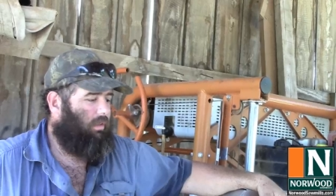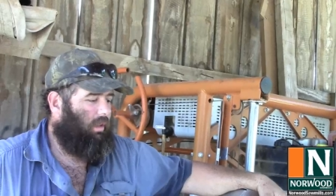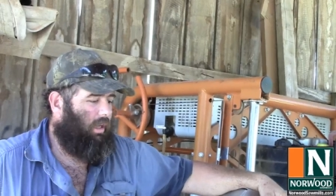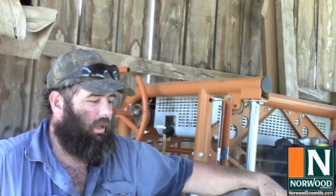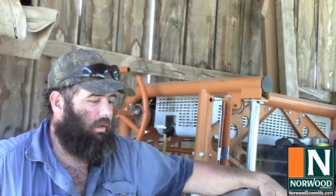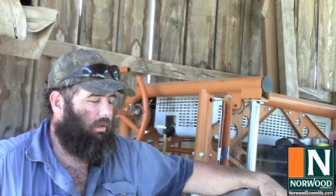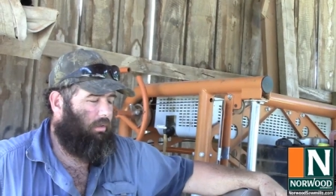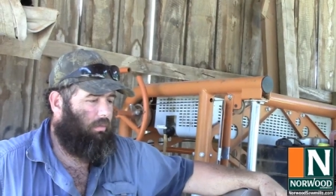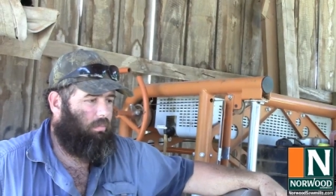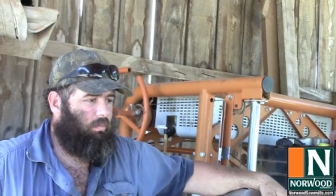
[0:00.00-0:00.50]
if
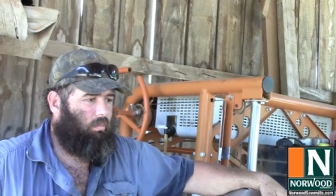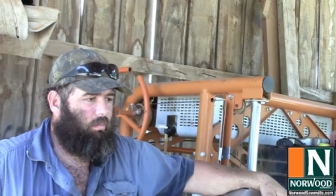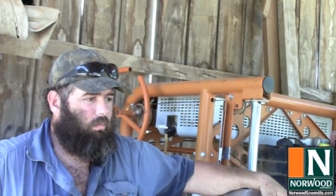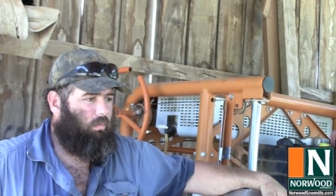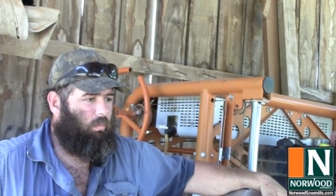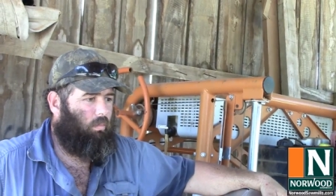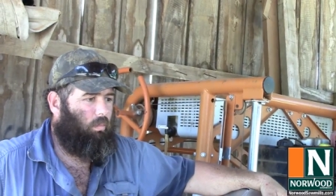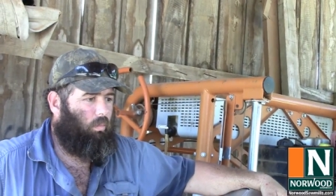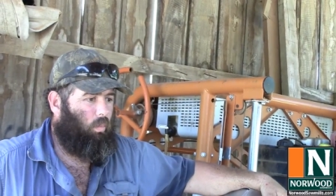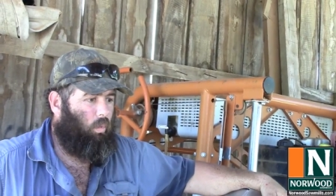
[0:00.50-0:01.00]
they
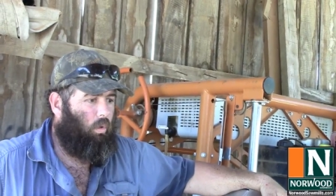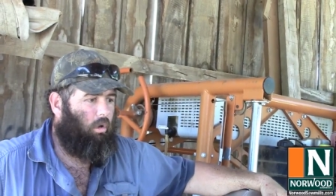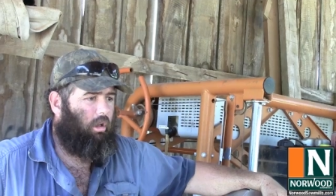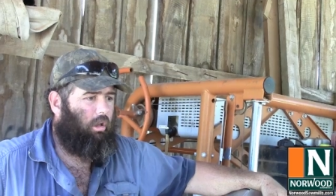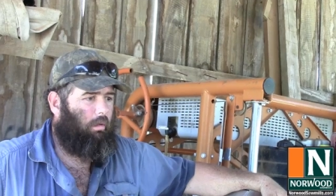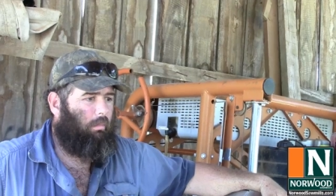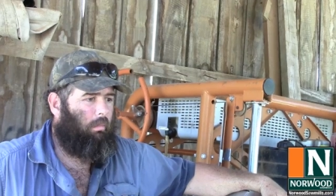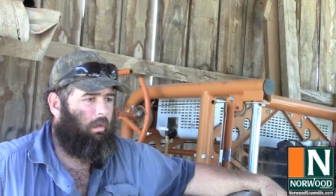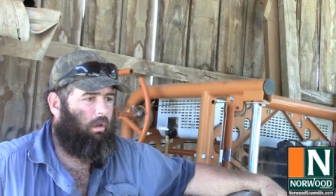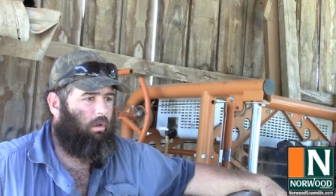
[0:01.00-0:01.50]

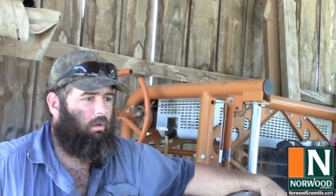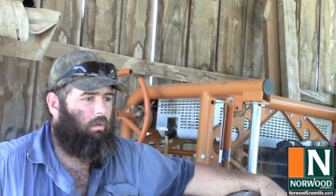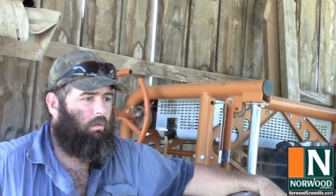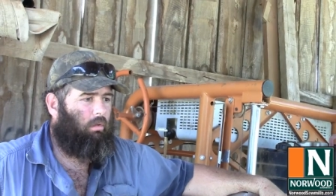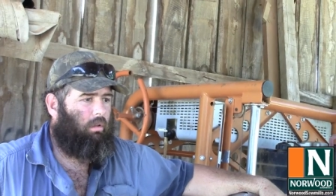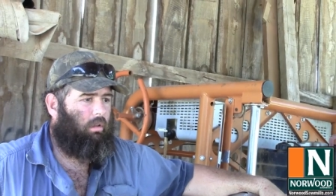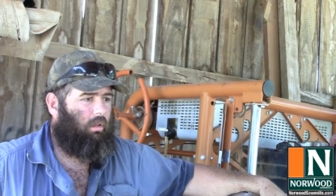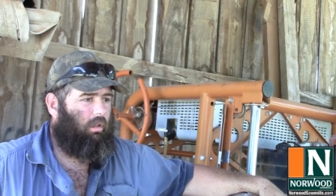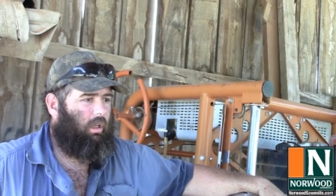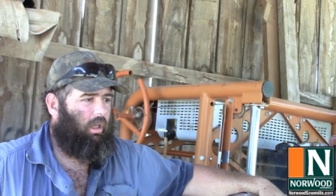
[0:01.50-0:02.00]
wanted a
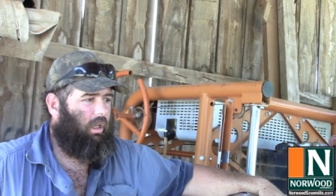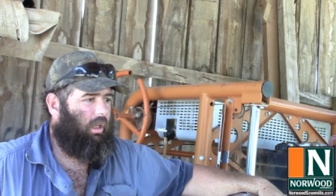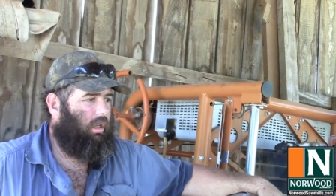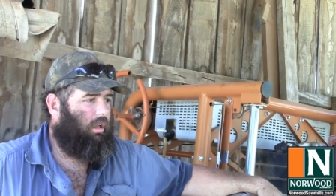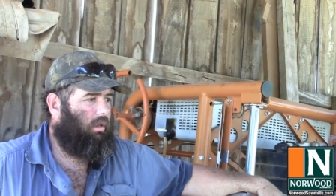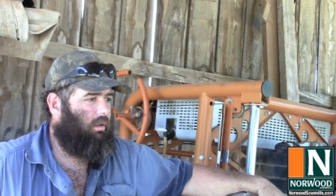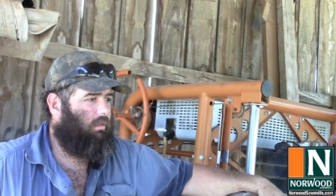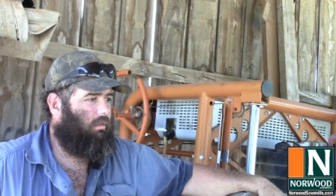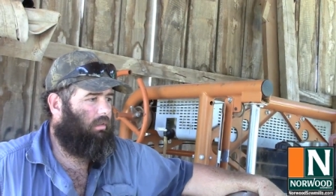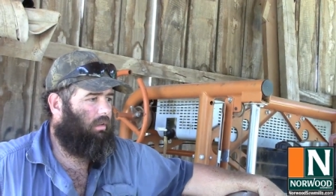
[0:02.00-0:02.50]
mill
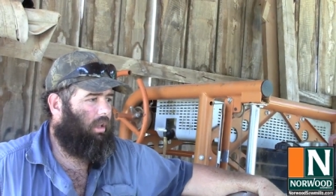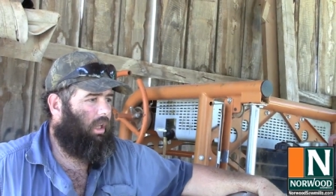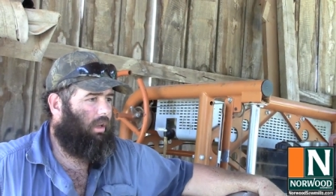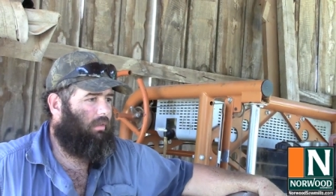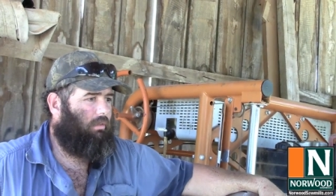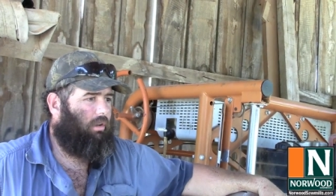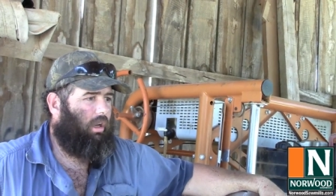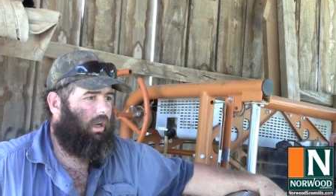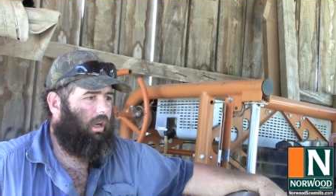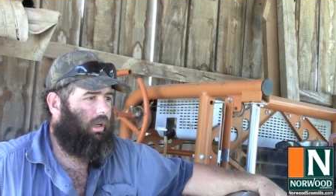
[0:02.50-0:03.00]
and
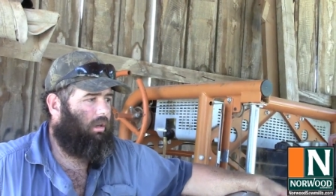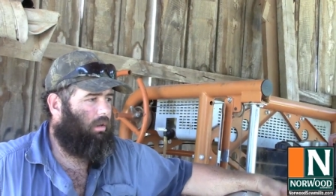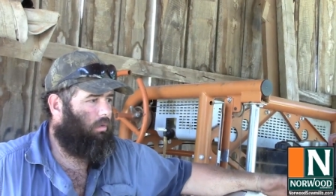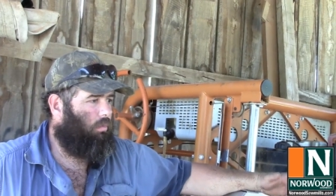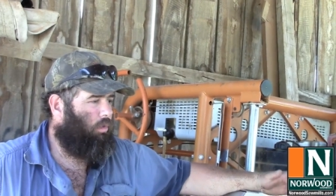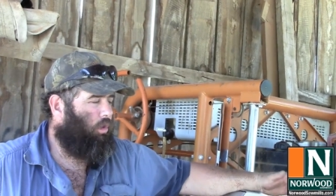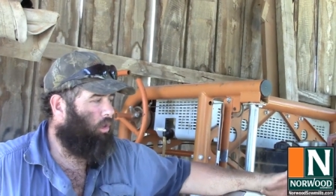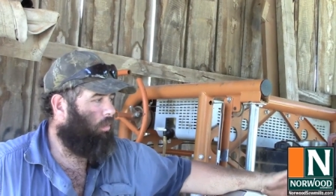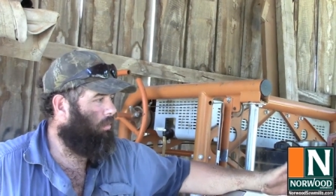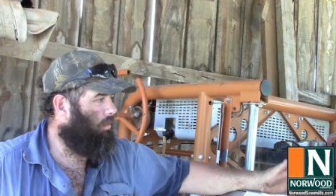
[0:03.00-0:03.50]
they've got
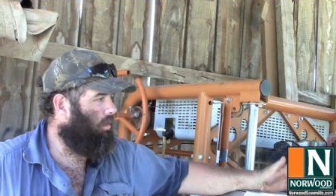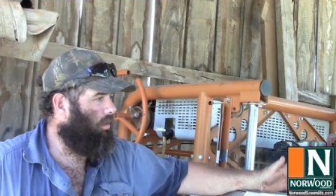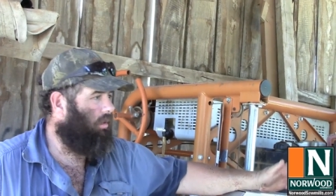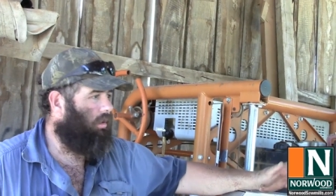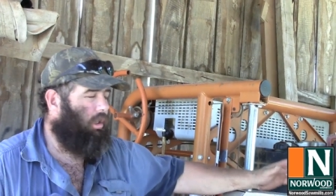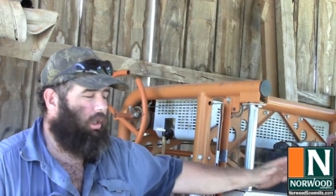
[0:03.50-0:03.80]
a